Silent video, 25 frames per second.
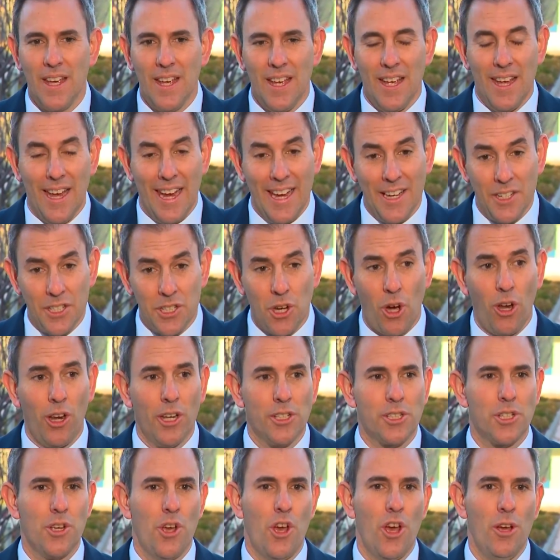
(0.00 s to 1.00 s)
In dollar
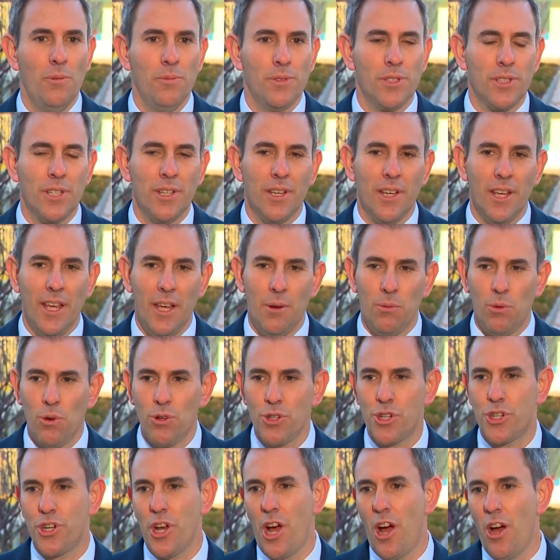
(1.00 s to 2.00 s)
terms, it will
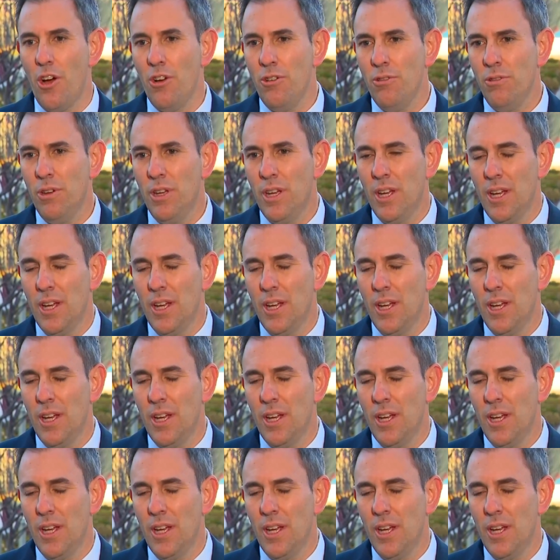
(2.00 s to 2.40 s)
show